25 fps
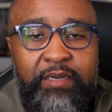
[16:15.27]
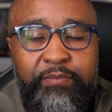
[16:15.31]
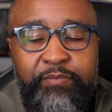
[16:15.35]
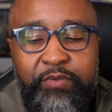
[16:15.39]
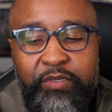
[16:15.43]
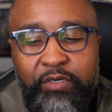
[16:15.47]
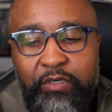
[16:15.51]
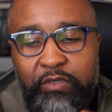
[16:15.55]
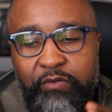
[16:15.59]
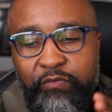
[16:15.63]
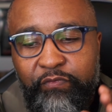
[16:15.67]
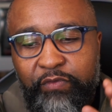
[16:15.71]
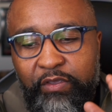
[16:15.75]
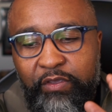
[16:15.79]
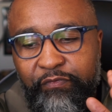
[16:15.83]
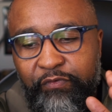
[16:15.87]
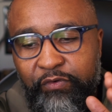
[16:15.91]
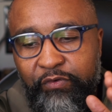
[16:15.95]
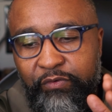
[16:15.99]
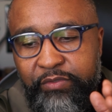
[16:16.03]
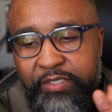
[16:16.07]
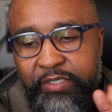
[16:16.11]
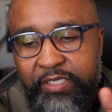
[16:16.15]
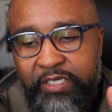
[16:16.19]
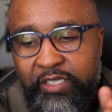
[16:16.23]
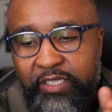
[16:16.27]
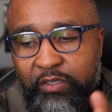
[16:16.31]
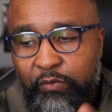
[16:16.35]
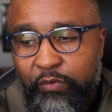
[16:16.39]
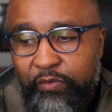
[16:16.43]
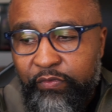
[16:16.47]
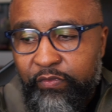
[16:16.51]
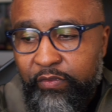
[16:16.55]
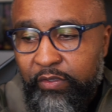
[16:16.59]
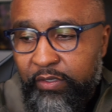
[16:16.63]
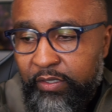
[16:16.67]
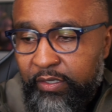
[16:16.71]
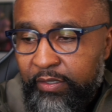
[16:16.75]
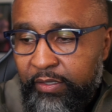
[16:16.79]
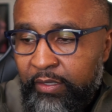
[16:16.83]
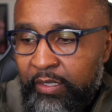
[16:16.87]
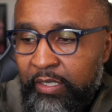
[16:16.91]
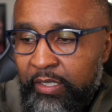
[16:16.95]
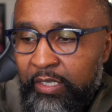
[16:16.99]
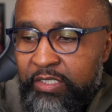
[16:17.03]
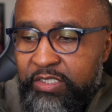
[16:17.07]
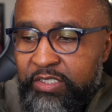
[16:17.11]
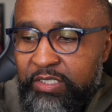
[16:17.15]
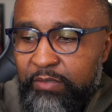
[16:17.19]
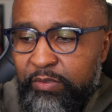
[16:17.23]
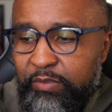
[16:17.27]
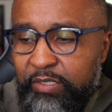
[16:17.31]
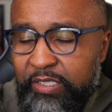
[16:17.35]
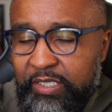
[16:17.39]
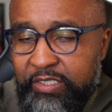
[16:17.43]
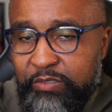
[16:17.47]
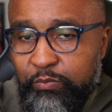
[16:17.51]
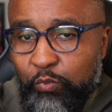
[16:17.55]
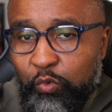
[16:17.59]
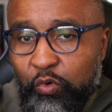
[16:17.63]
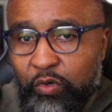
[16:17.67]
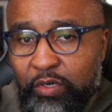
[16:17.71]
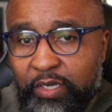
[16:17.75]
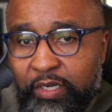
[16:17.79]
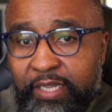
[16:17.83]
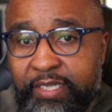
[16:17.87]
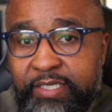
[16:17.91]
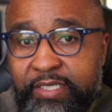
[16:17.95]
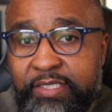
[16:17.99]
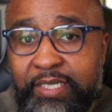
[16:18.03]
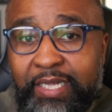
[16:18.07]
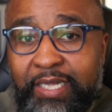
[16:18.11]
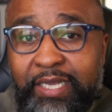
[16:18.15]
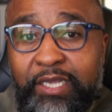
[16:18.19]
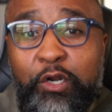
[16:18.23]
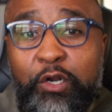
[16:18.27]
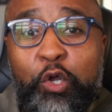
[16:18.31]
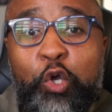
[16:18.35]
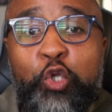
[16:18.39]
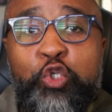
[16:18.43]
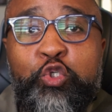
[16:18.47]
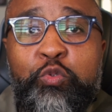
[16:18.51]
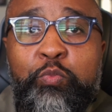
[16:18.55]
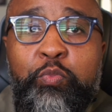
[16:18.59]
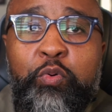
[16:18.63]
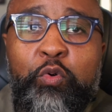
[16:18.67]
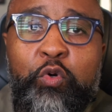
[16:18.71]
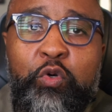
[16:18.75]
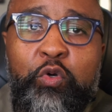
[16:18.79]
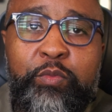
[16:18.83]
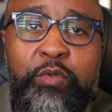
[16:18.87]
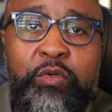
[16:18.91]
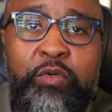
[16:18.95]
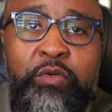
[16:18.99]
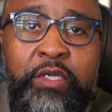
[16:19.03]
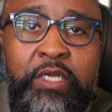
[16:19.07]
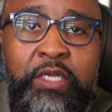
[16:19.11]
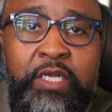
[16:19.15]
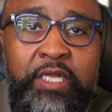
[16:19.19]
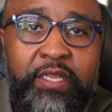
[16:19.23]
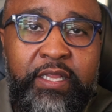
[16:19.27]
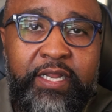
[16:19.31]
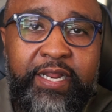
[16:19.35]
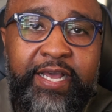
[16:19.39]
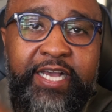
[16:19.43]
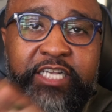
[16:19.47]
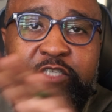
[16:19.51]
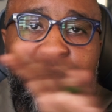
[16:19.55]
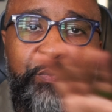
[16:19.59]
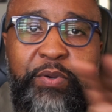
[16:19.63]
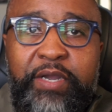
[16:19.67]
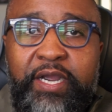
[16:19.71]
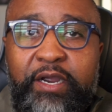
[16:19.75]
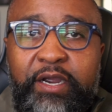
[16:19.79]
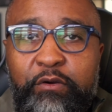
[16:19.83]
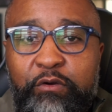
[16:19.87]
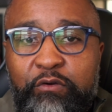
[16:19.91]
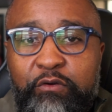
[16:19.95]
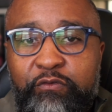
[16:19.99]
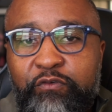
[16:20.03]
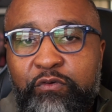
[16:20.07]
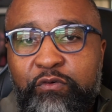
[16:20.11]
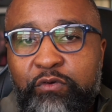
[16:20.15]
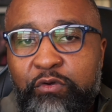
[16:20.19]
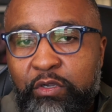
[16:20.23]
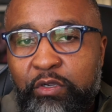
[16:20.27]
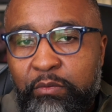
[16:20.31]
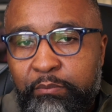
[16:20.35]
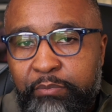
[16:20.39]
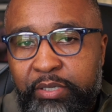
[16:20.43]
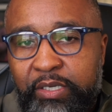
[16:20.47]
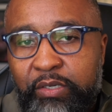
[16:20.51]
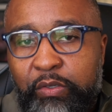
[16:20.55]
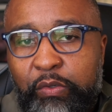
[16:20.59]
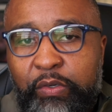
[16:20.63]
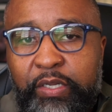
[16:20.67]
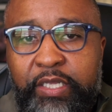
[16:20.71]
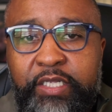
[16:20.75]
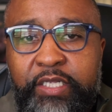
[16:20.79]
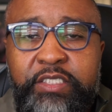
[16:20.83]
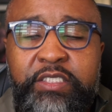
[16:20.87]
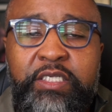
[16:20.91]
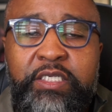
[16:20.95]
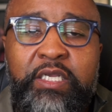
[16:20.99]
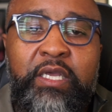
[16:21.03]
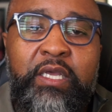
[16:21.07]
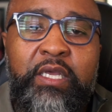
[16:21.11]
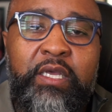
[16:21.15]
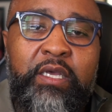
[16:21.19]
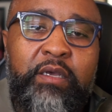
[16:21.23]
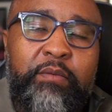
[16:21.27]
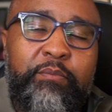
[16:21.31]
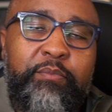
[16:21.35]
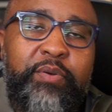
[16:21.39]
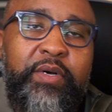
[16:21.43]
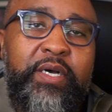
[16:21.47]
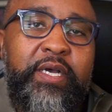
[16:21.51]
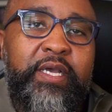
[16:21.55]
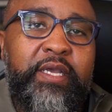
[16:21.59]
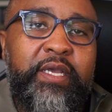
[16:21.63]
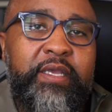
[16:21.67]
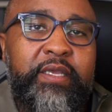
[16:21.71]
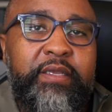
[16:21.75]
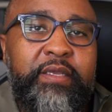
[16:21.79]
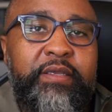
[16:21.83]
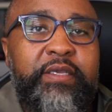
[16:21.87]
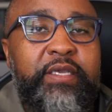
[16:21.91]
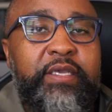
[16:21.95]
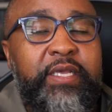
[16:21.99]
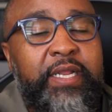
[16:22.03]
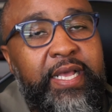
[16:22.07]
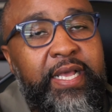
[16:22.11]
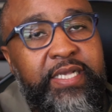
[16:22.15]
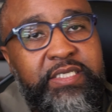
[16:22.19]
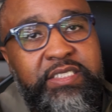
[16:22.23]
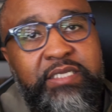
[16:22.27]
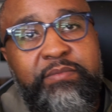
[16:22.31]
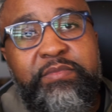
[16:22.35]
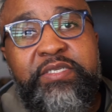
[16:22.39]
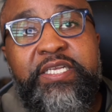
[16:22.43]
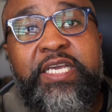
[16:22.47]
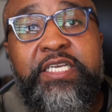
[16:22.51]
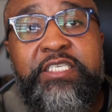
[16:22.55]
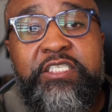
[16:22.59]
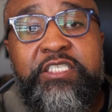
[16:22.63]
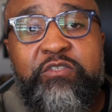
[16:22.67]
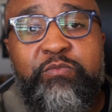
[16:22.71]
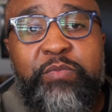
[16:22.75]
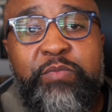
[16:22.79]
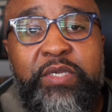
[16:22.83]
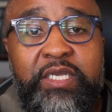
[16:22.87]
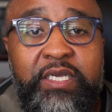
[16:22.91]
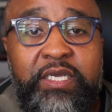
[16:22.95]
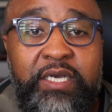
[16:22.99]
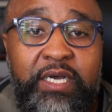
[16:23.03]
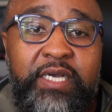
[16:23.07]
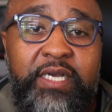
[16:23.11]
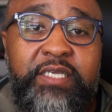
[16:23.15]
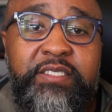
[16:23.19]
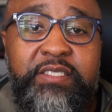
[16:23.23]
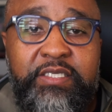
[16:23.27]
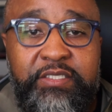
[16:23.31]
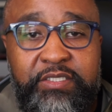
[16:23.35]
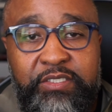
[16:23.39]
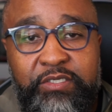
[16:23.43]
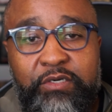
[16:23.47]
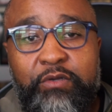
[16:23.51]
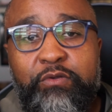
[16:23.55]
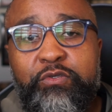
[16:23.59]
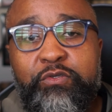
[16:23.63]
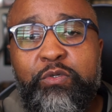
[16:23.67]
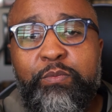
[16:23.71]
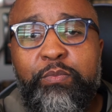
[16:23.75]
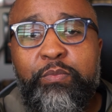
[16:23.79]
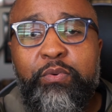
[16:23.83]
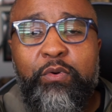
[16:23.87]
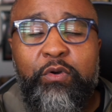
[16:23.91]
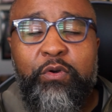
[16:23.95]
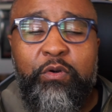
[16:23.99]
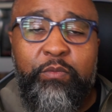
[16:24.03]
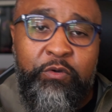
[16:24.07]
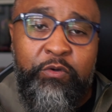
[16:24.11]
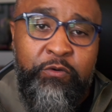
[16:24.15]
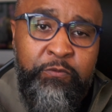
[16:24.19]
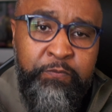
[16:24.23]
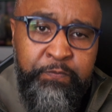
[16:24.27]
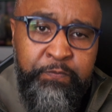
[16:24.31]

You know, if you're dealing with something that's more or less like an ultra portable, it has powerful components, but it has limitations because it's an ultra portable.